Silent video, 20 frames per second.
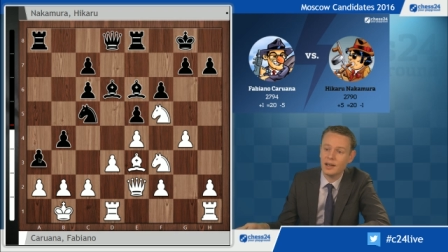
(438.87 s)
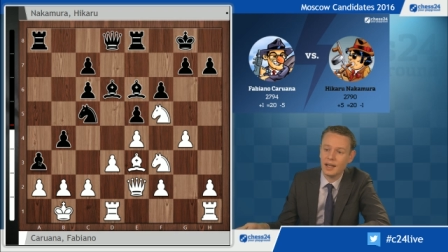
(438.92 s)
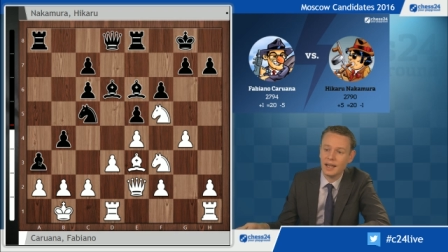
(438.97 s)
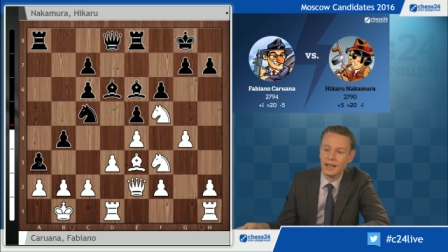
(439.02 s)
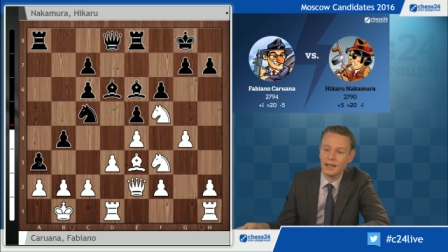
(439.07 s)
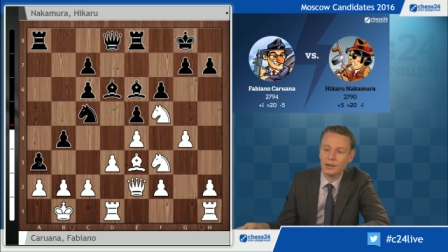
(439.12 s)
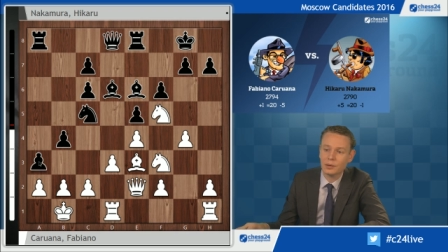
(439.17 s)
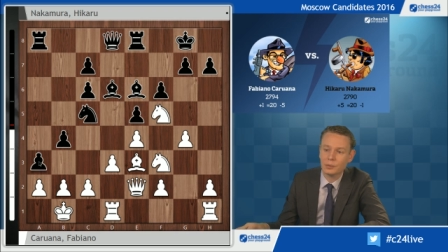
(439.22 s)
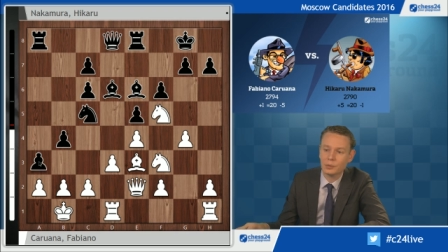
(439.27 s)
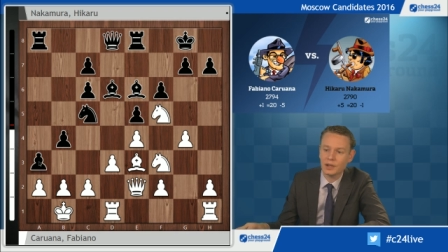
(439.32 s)

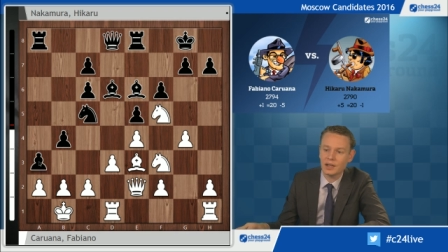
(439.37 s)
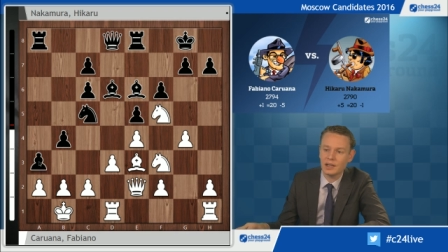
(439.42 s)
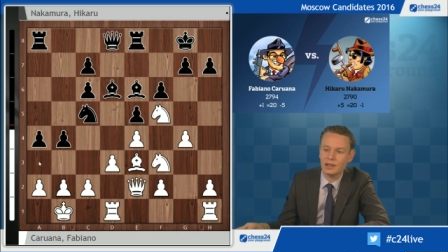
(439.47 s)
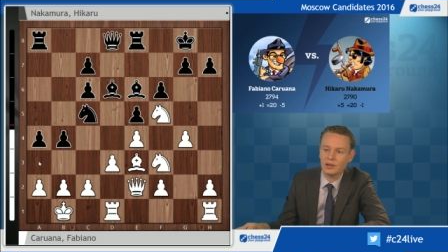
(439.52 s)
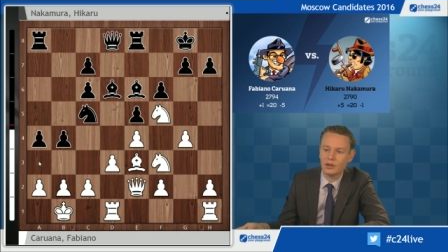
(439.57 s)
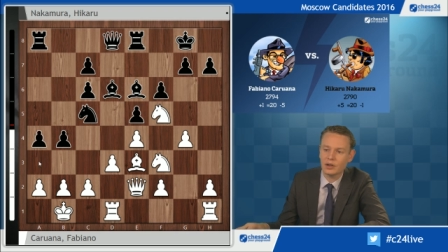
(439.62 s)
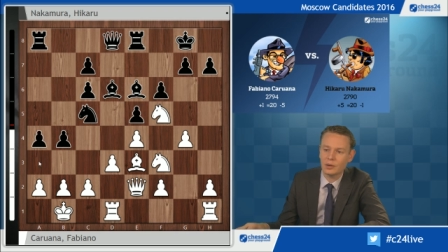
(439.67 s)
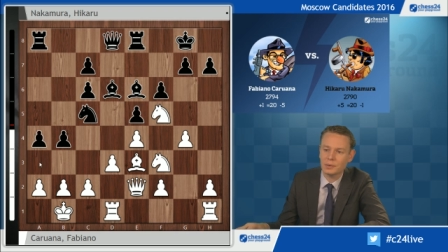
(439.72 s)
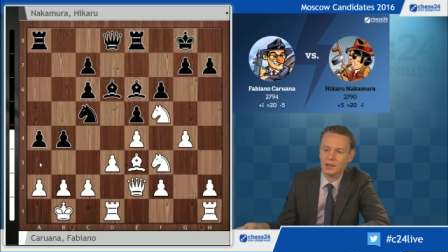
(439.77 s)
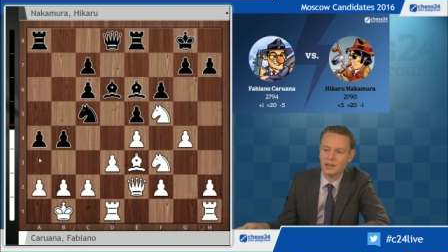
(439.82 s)

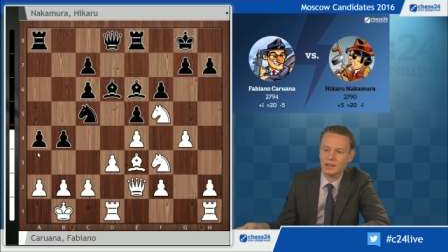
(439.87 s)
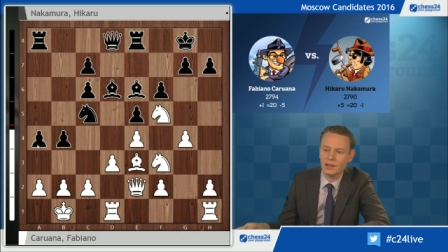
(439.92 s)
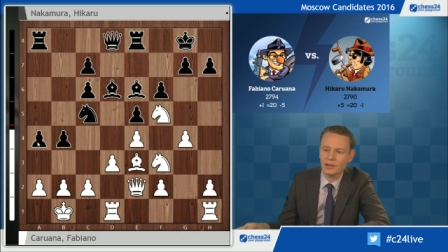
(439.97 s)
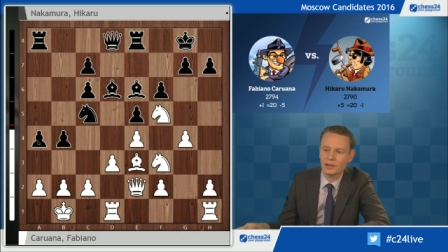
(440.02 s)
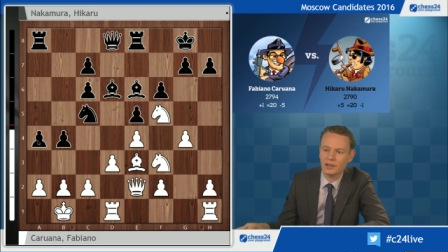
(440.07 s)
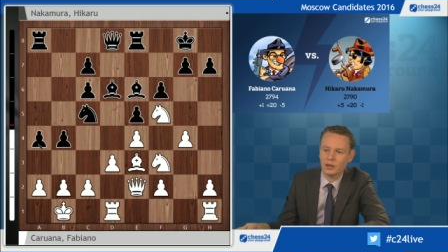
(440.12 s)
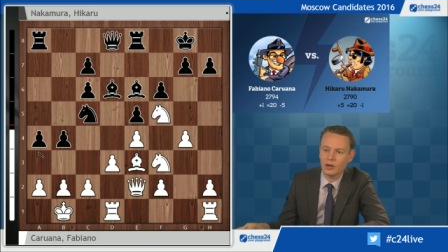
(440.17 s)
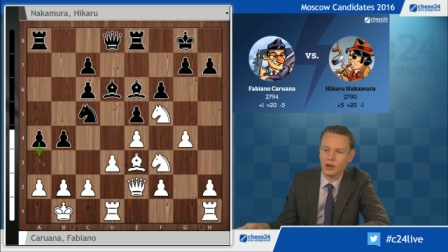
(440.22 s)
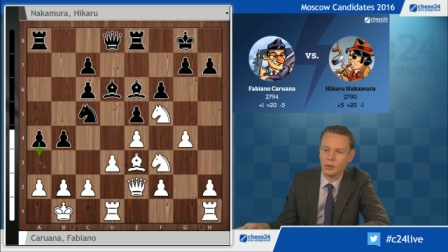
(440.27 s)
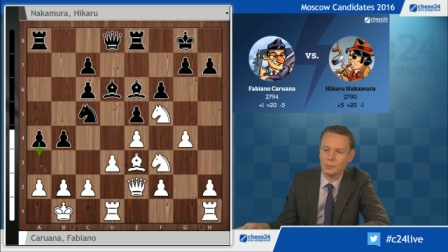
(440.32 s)
a3 normally
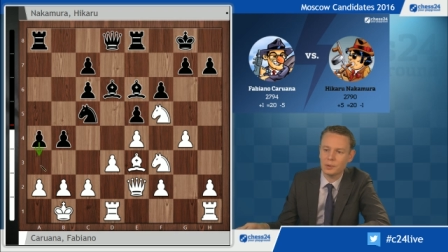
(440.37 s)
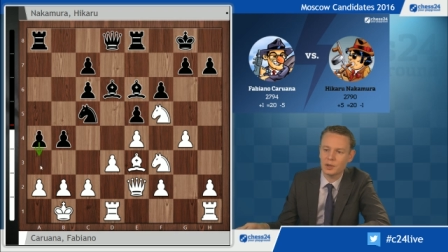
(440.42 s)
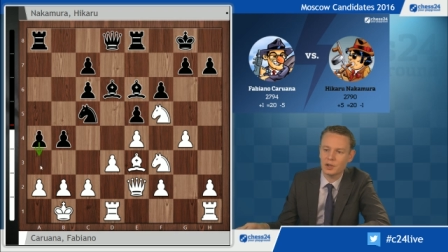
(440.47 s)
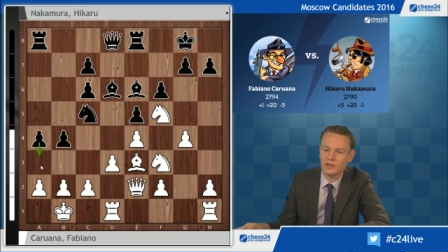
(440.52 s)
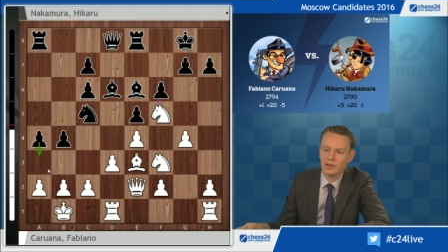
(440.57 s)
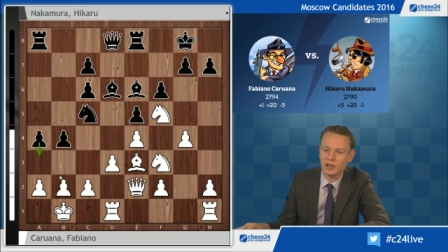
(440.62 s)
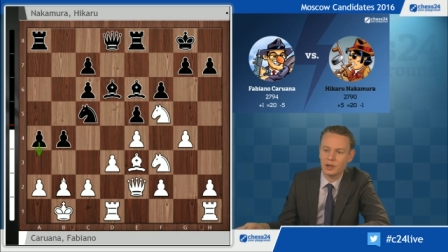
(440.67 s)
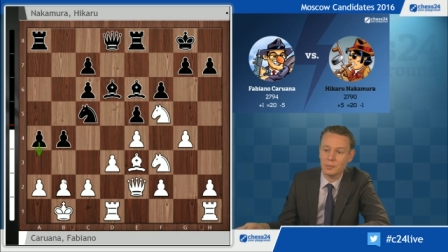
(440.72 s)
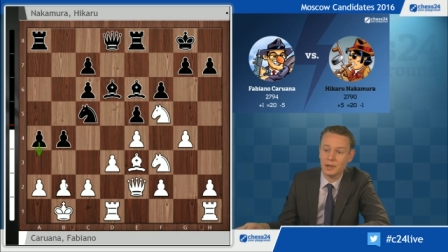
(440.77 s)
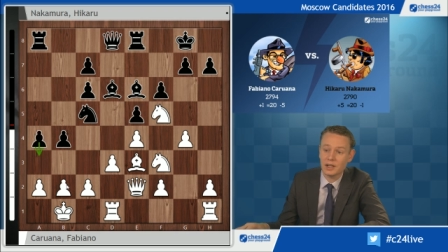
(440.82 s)
doesn't accomplish
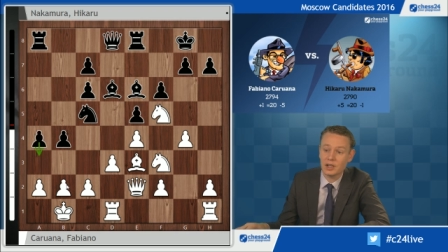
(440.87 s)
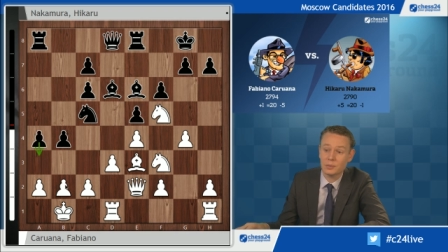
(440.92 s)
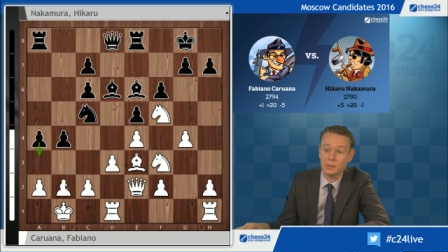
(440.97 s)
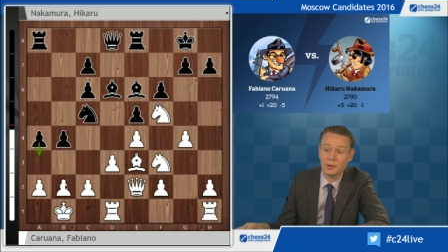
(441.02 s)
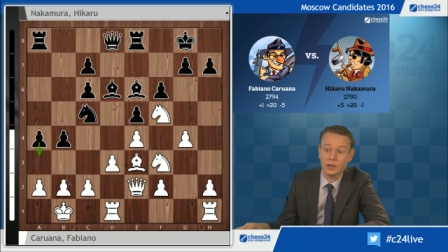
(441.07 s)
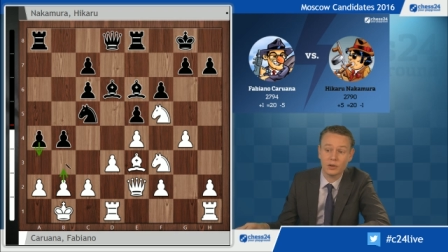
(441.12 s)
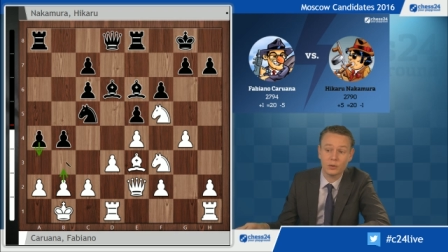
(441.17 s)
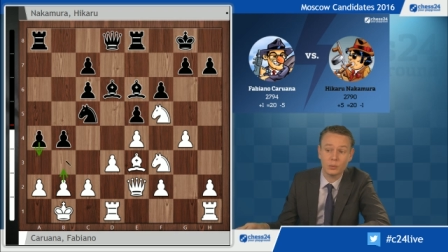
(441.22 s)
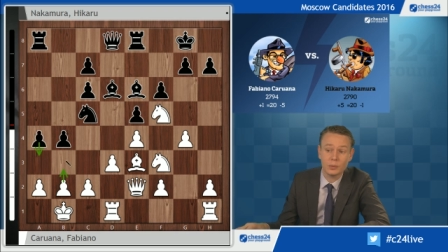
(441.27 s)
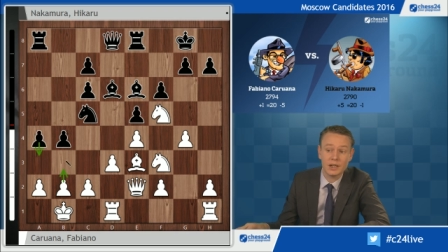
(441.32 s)
very much
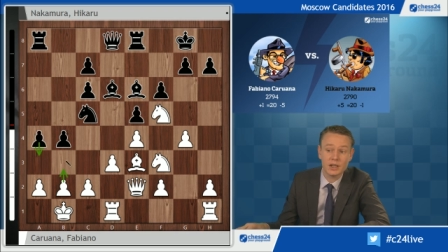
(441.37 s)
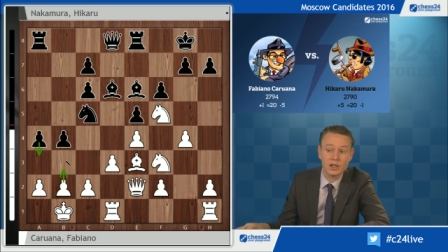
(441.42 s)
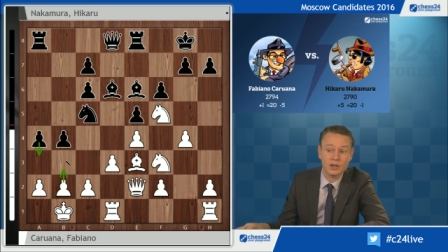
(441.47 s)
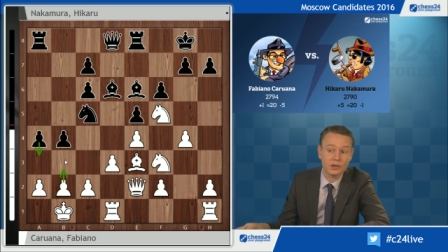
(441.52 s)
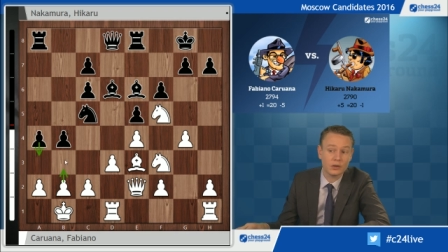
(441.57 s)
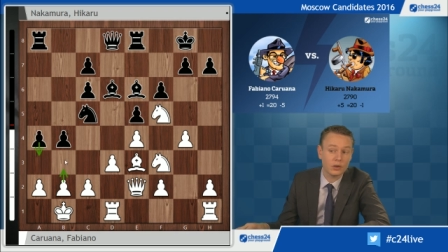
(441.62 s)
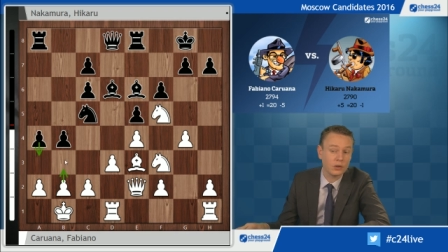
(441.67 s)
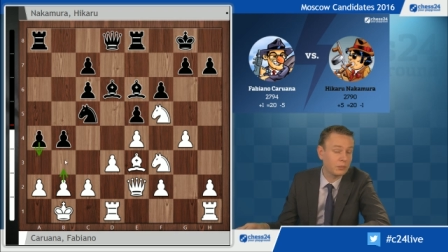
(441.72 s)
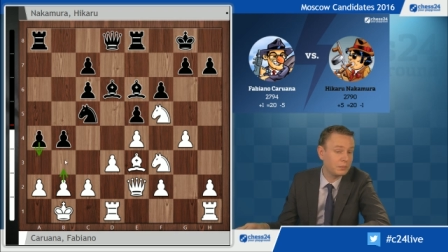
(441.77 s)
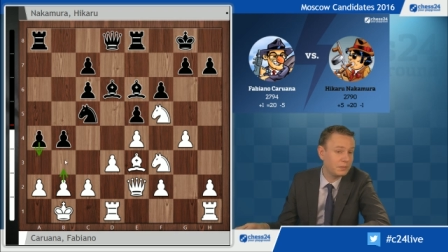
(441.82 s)
because white
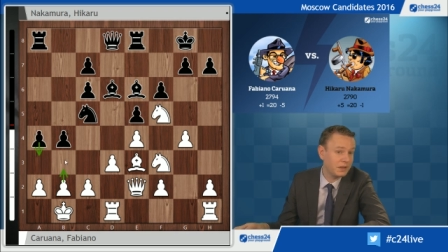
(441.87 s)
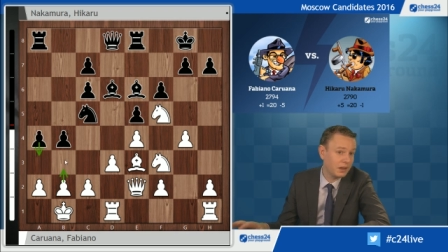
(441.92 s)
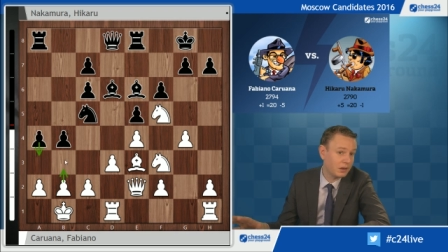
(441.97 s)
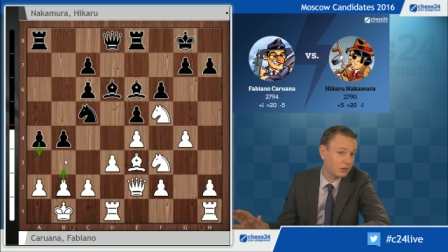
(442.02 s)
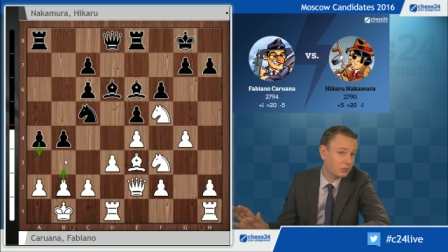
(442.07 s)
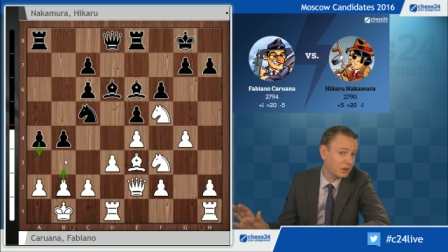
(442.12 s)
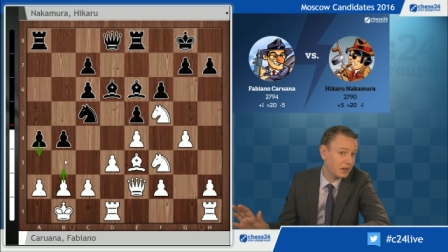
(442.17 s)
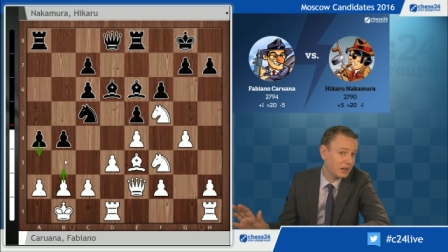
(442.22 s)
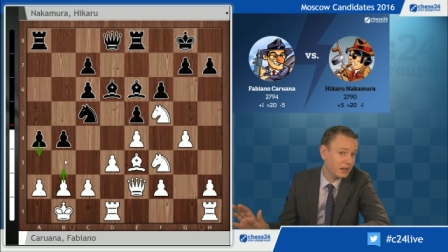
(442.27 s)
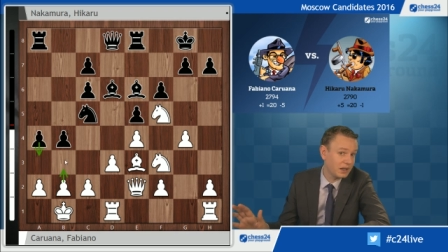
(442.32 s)
just goes
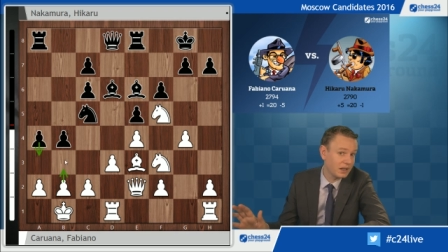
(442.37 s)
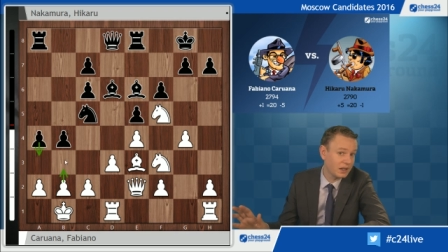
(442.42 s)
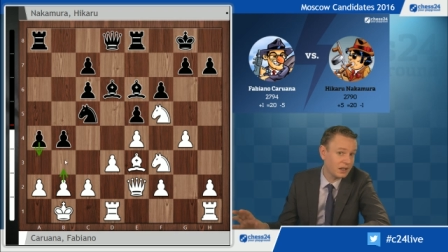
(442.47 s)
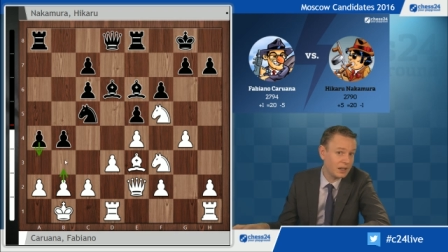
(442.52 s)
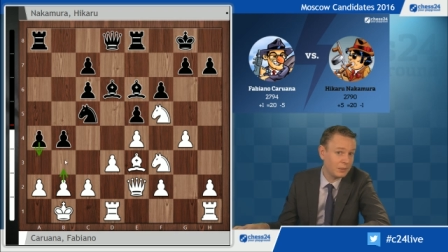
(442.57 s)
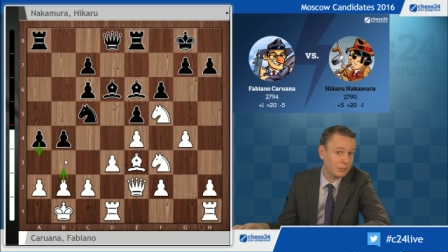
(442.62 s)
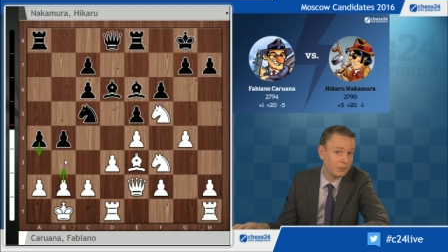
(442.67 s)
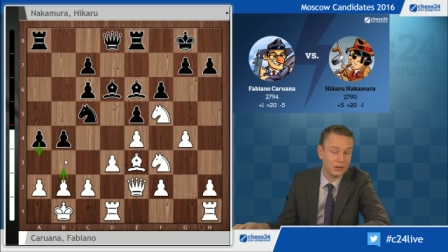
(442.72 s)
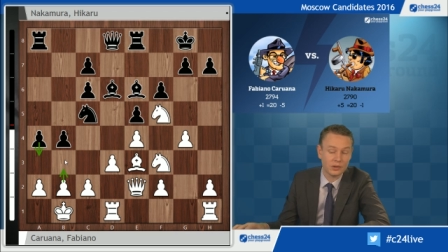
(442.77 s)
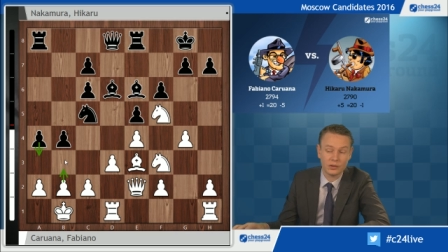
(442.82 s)
b3 and
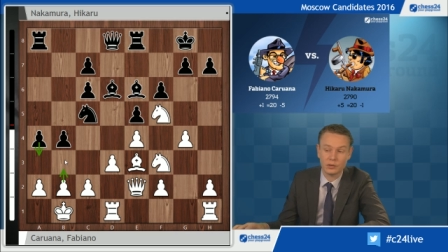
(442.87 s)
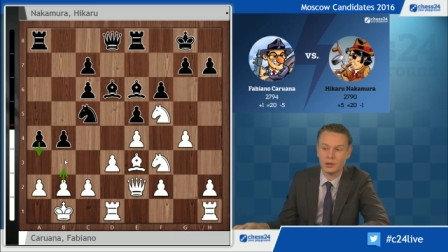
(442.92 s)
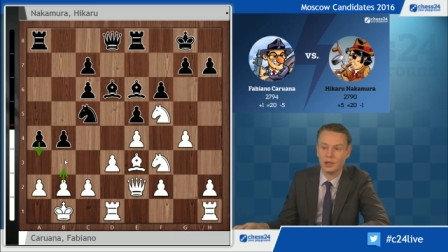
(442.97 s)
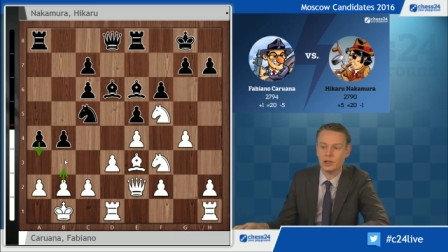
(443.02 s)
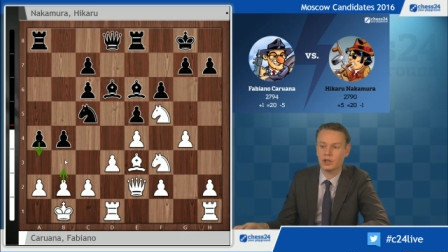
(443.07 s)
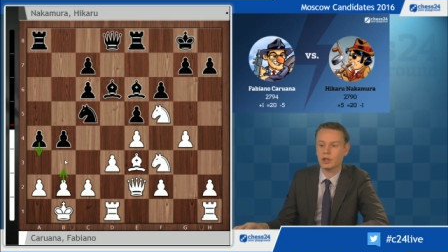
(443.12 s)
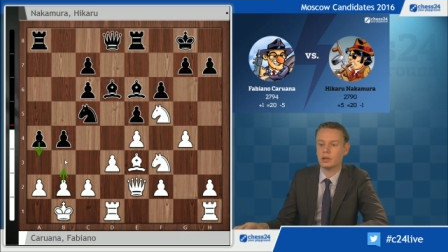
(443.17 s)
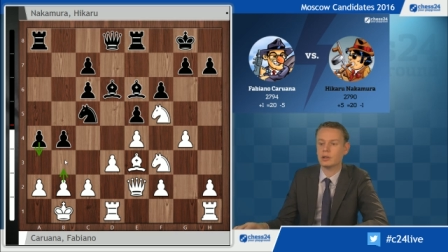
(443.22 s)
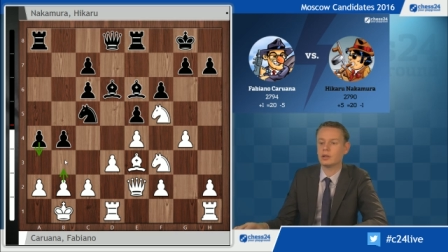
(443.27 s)
keeps the structure